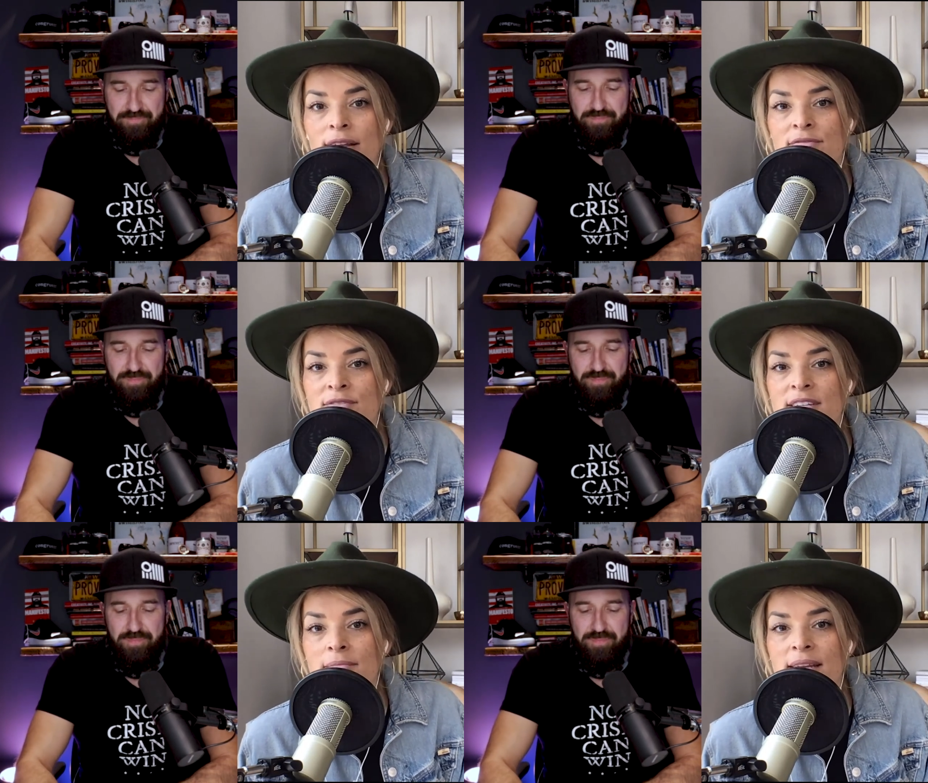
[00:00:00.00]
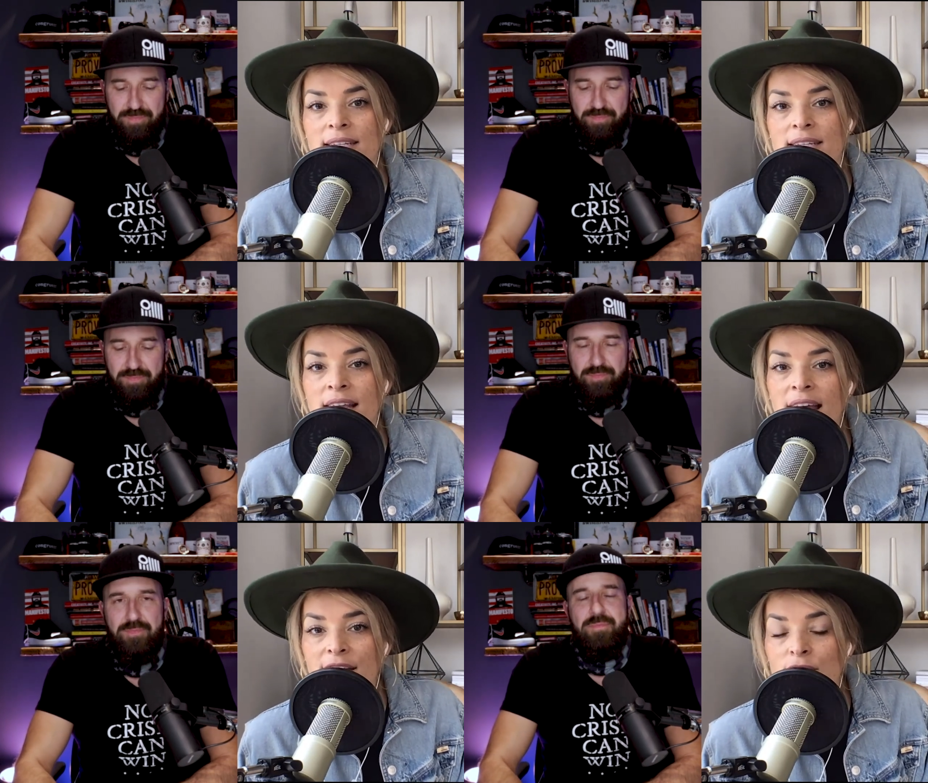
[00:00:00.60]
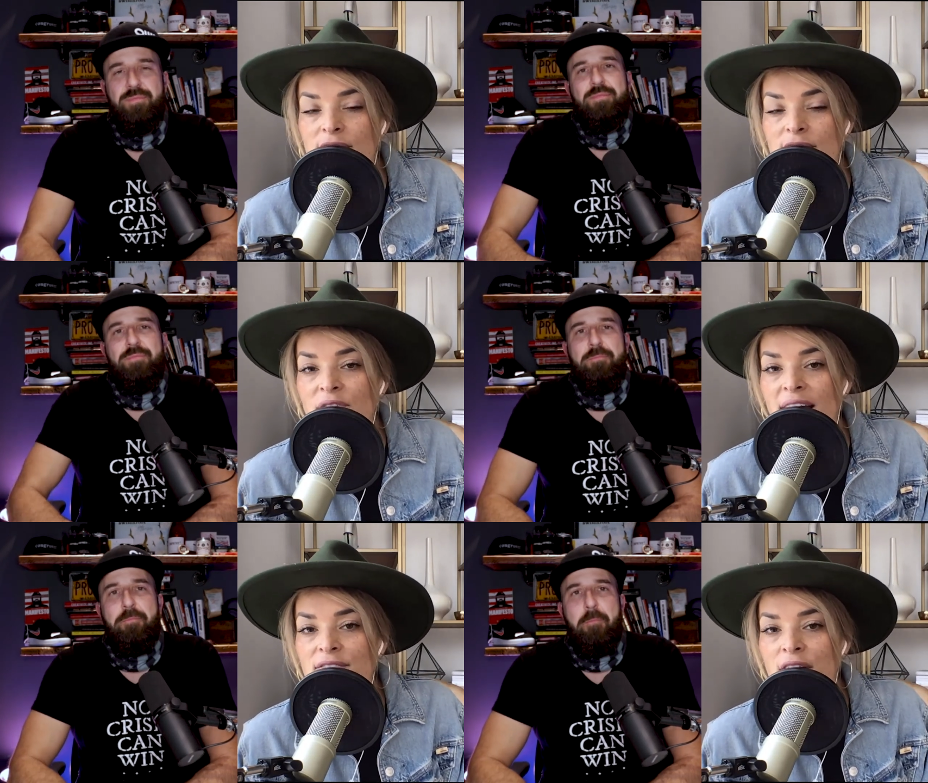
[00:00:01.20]
Speaker 1: call in 15 minutes? Can you
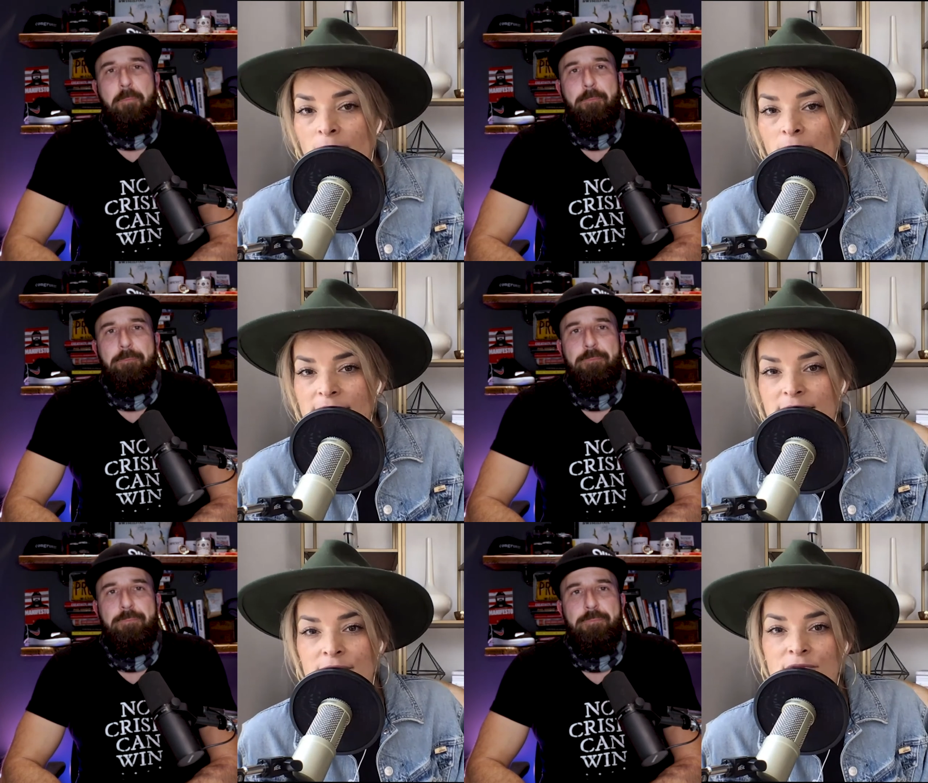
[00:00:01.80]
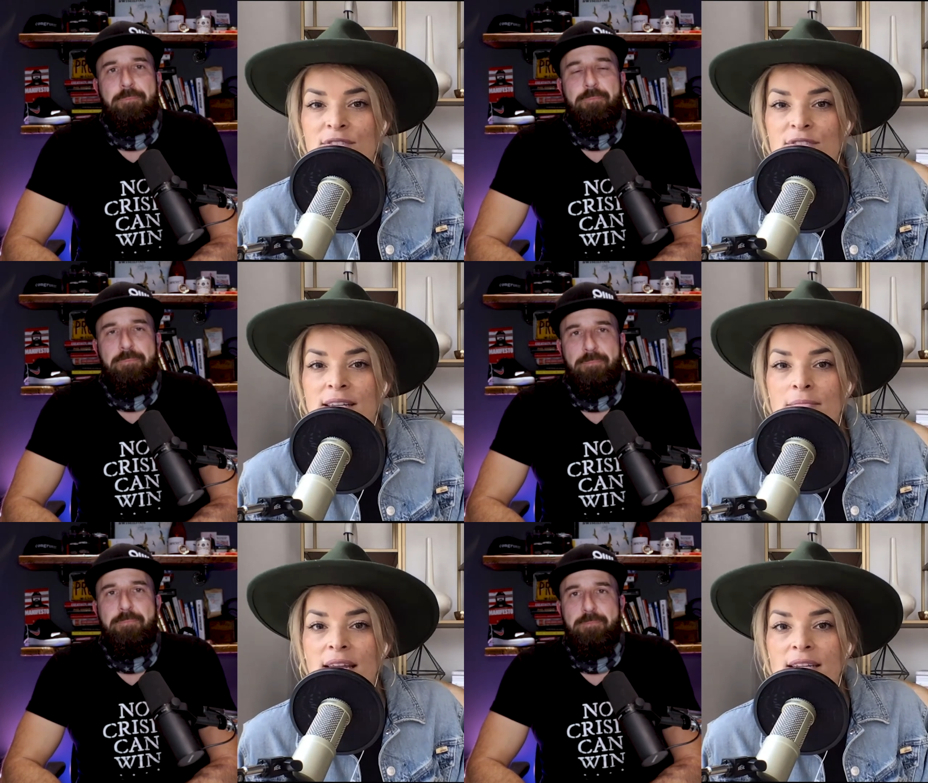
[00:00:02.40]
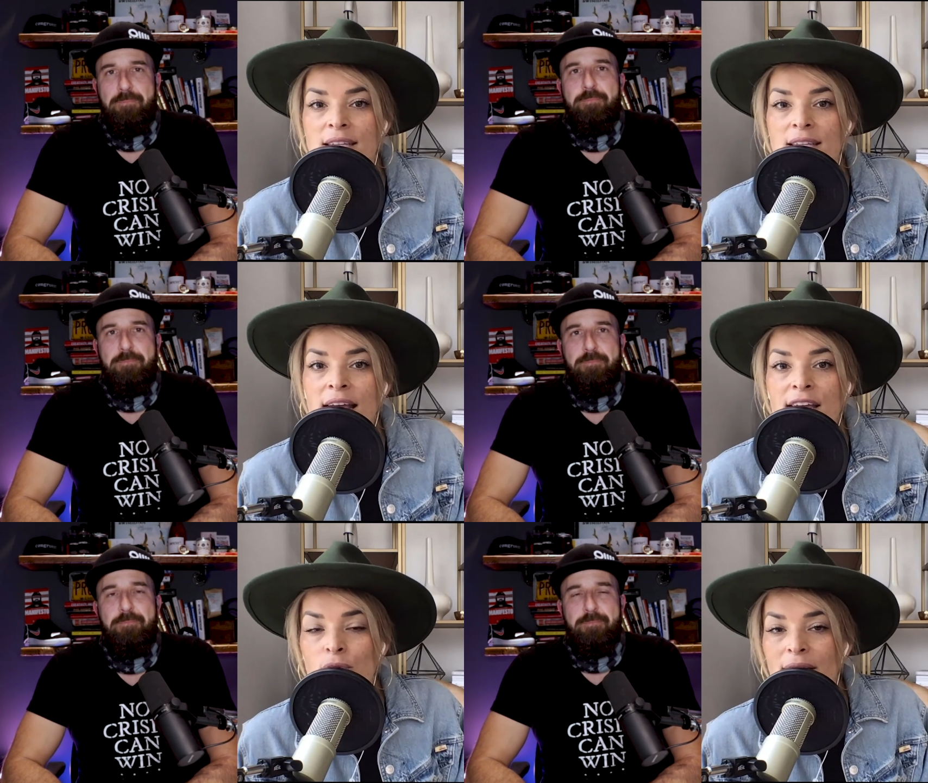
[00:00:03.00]
leave five comments in 15 minutes?
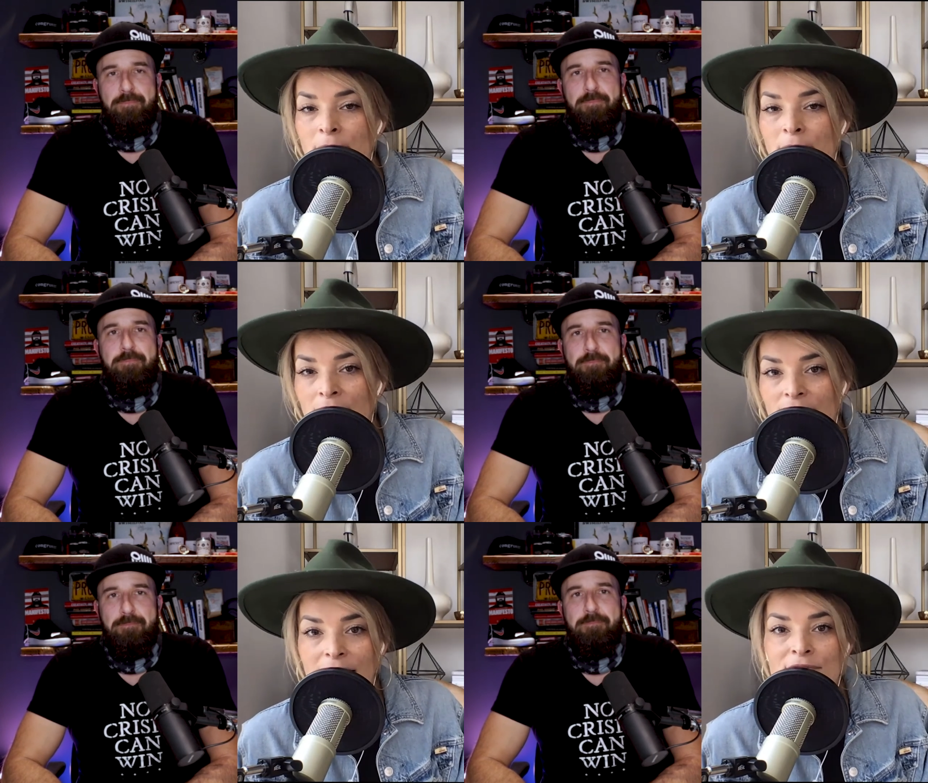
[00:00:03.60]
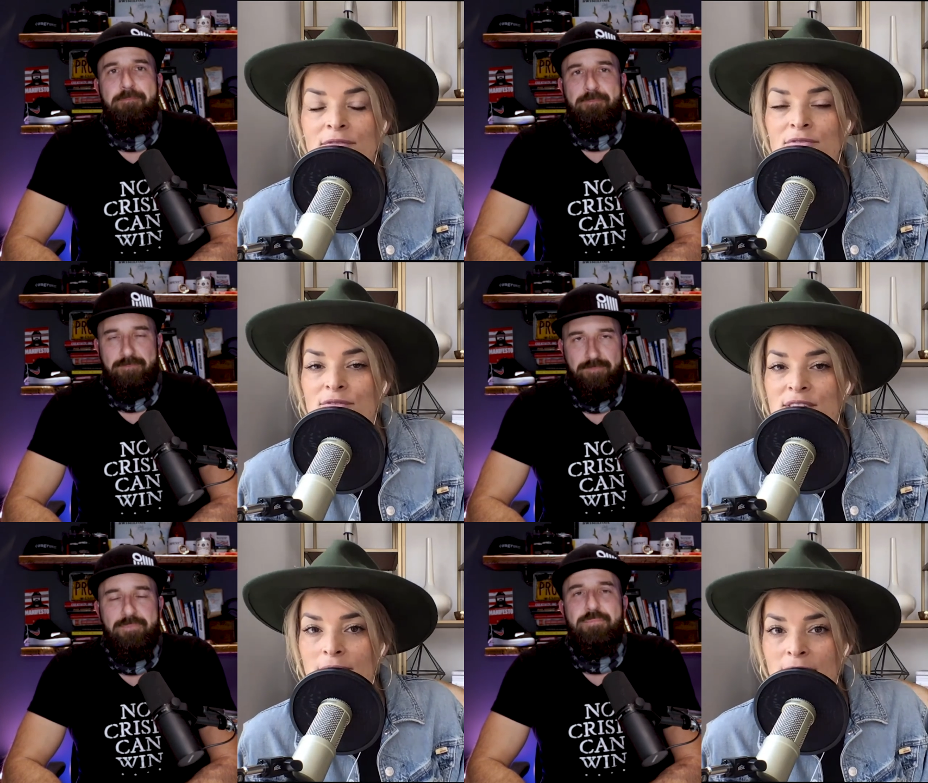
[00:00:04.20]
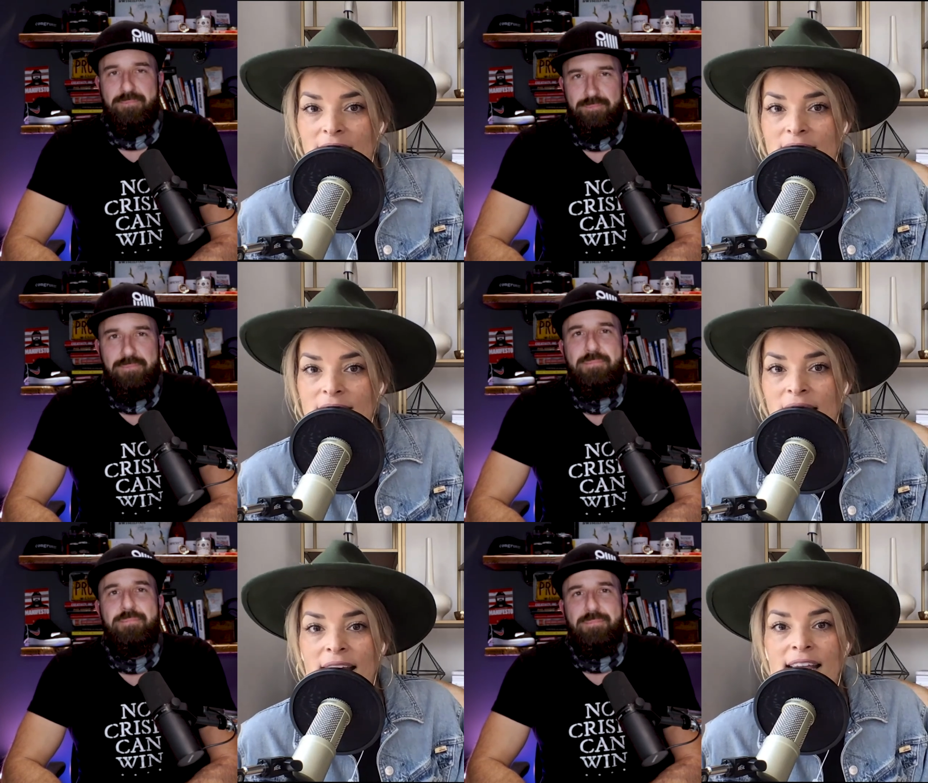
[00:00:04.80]
Can you write a paragraph in 15
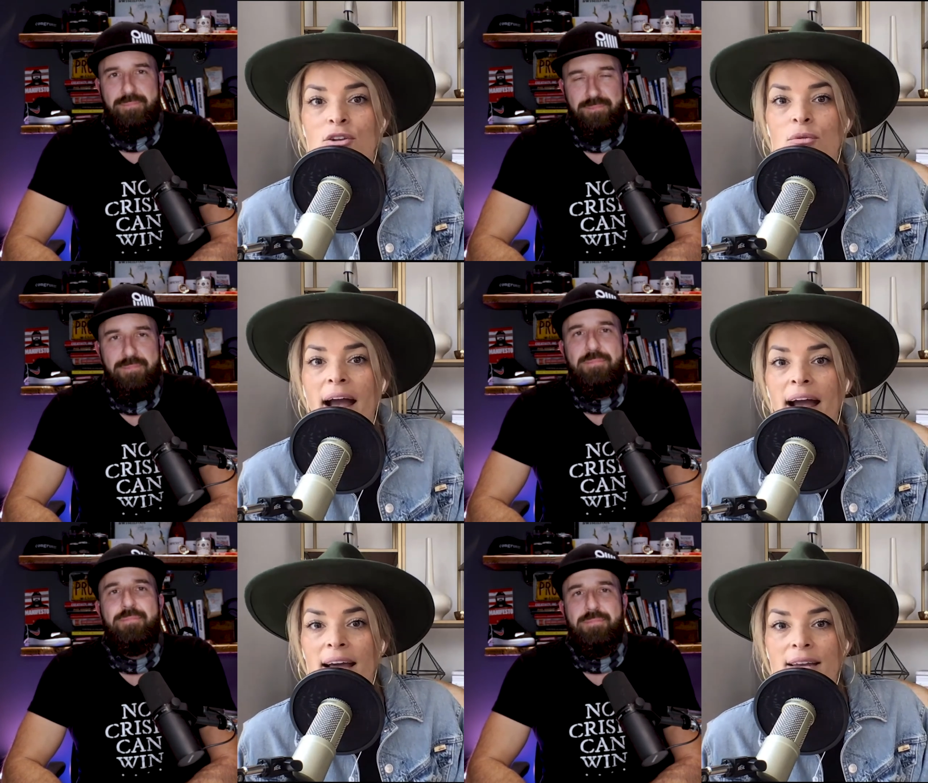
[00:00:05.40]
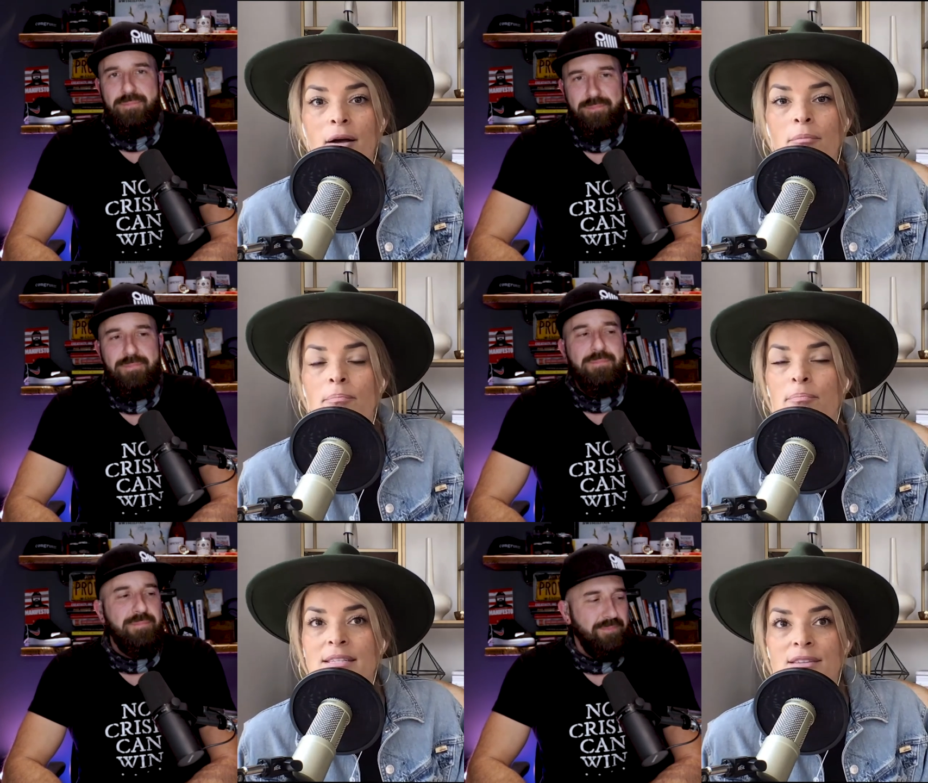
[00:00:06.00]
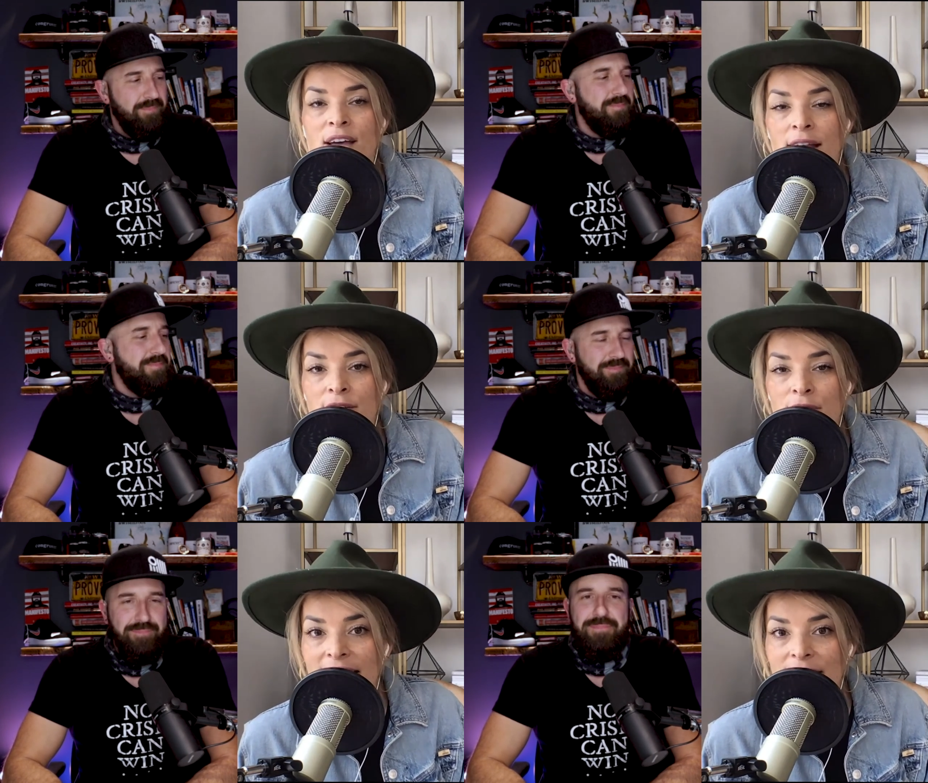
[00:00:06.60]
minutes? Can you add a piece of color